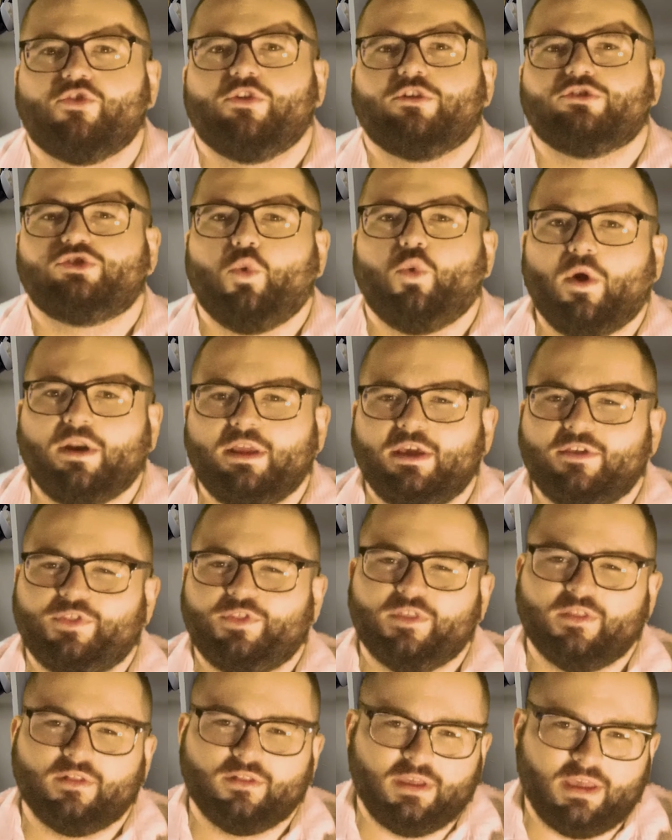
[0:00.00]
They're 20th
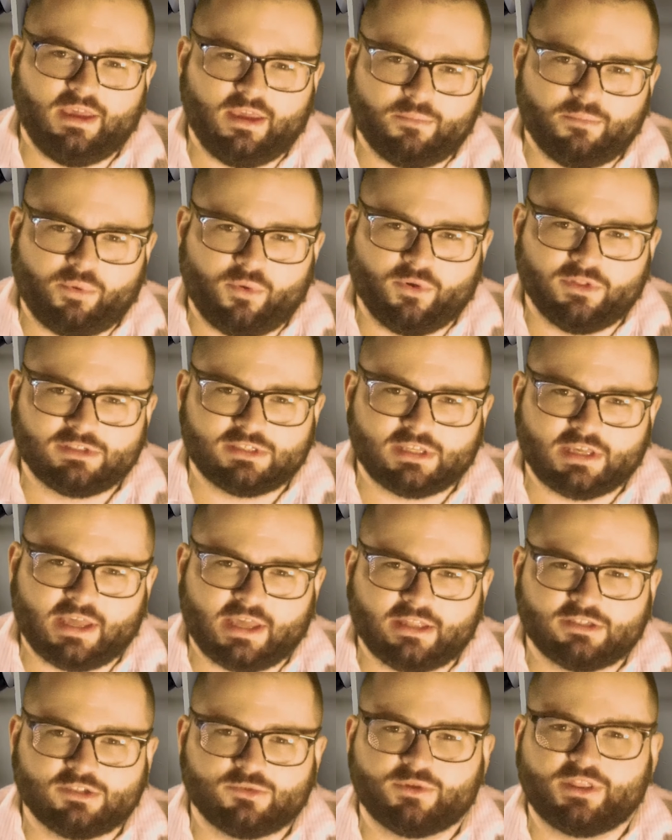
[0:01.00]
in the league in points
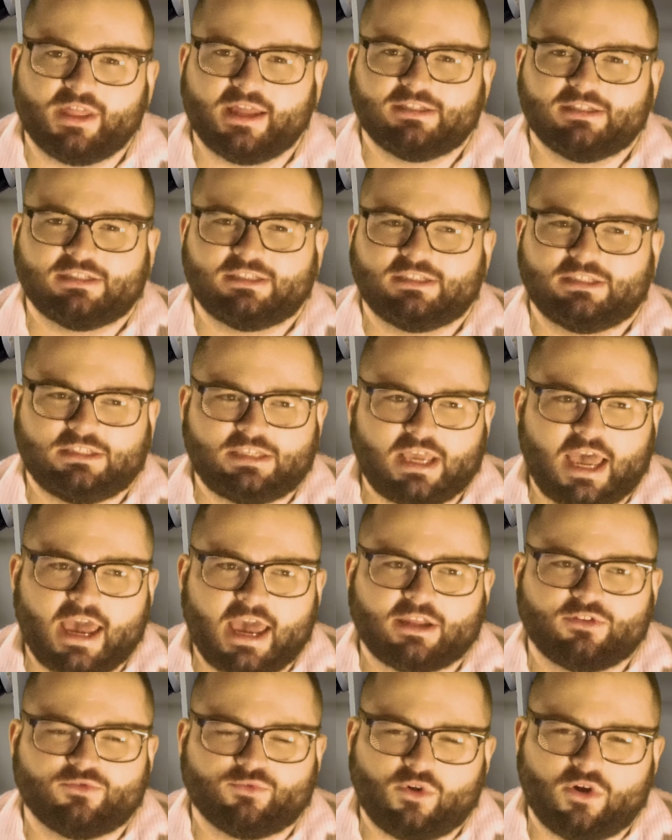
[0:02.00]
against. With that
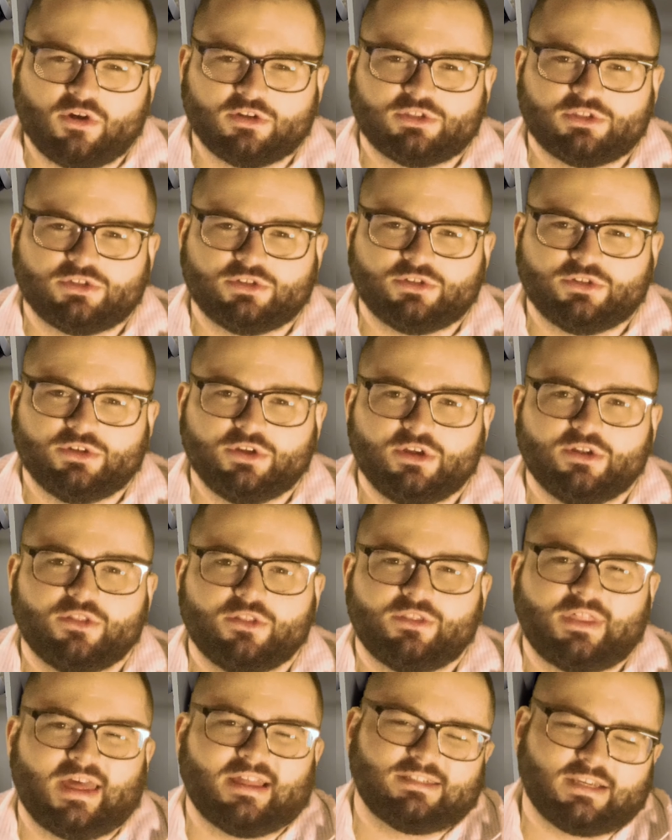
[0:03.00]
stacked roster,
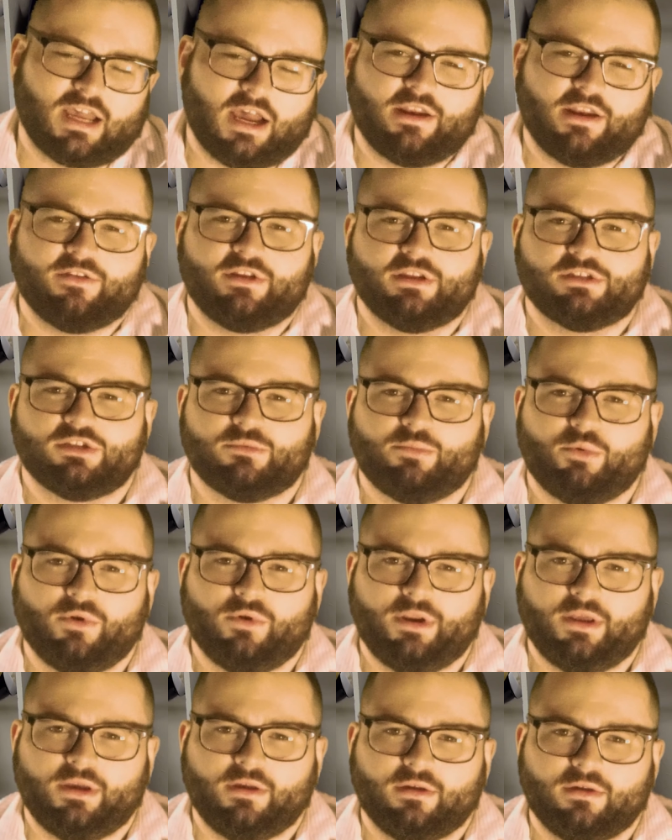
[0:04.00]
that's kind of
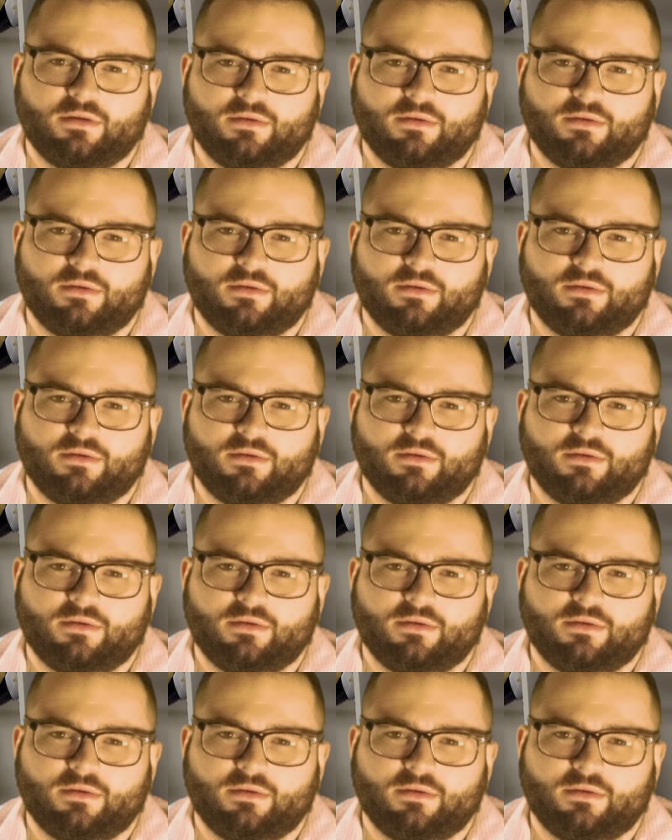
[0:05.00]
disappointing.